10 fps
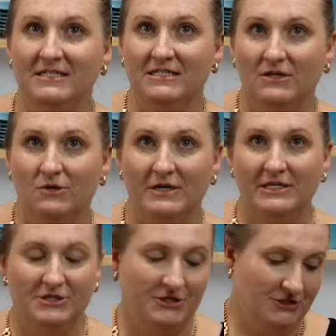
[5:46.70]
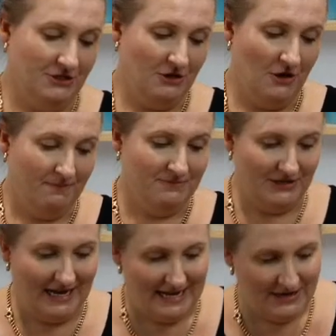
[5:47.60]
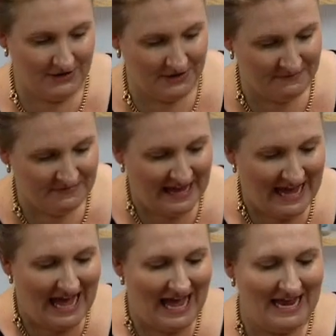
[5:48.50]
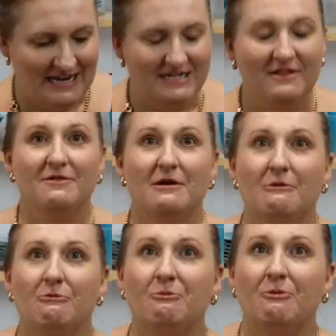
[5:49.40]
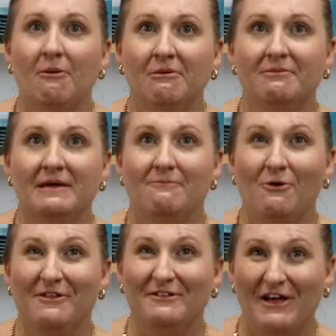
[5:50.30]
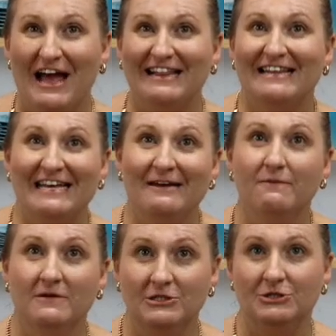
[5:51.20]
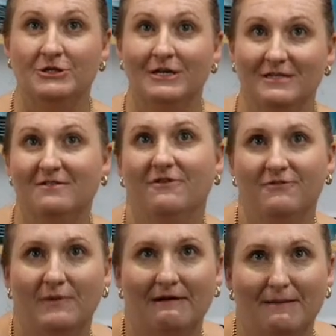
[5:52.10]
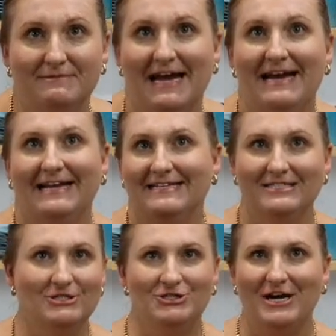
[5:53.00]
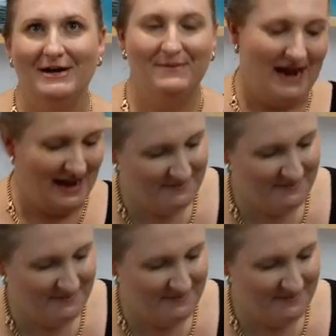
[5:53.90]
to cookiedoo.com.au, and it will probably more than likely want to do a software update straight away.